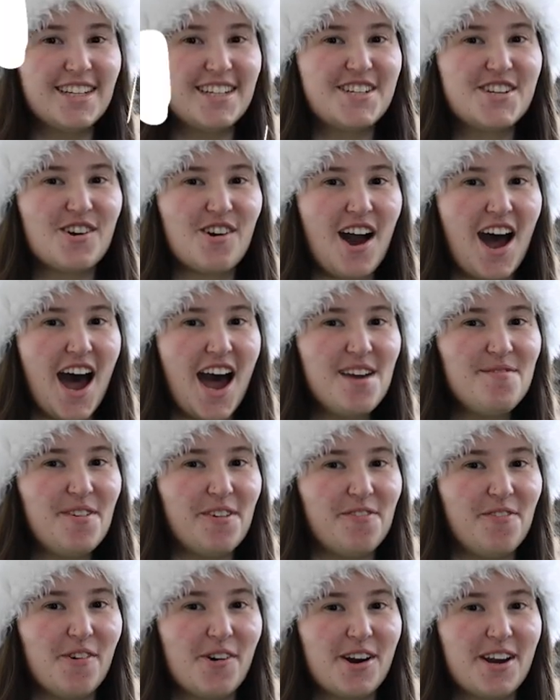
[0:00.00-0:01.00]
to try
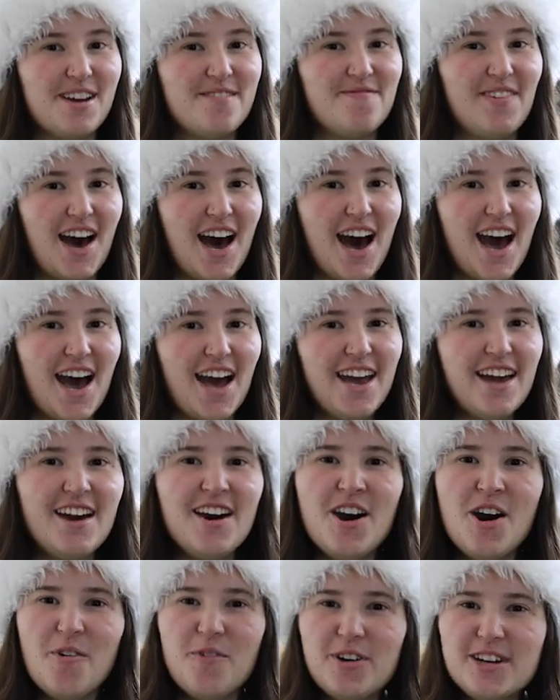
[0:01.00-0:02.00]
before you buy?
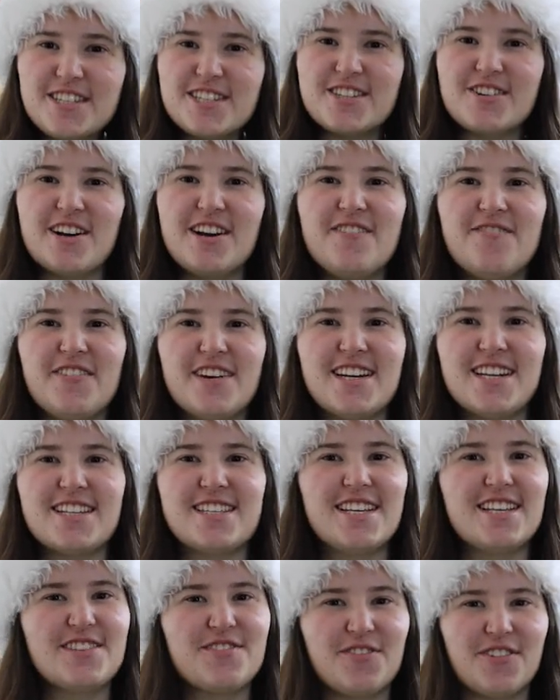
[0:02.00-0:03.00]
Wood Street
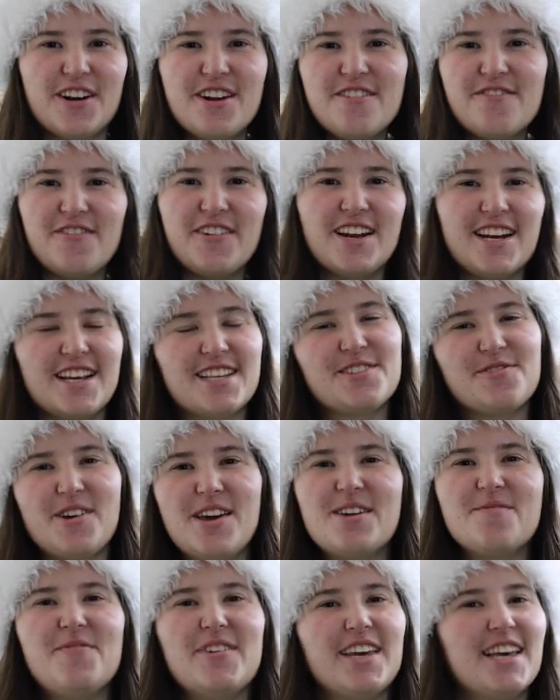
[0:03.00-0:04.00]
Fitness's Free Fitness
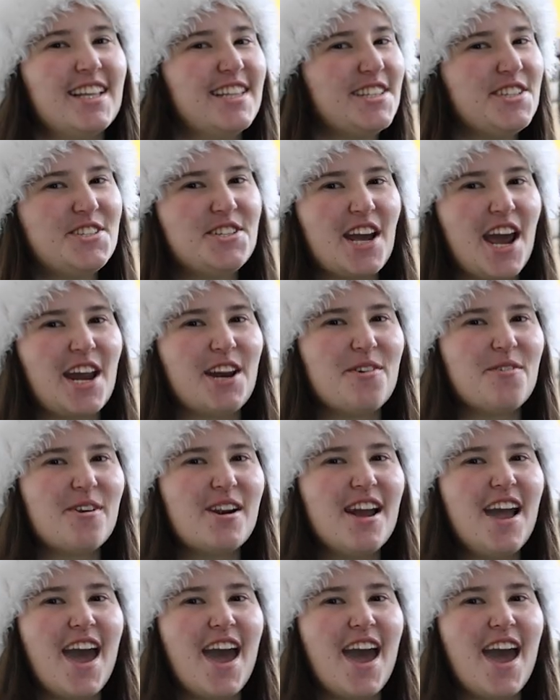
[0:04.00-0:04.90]
Week begins January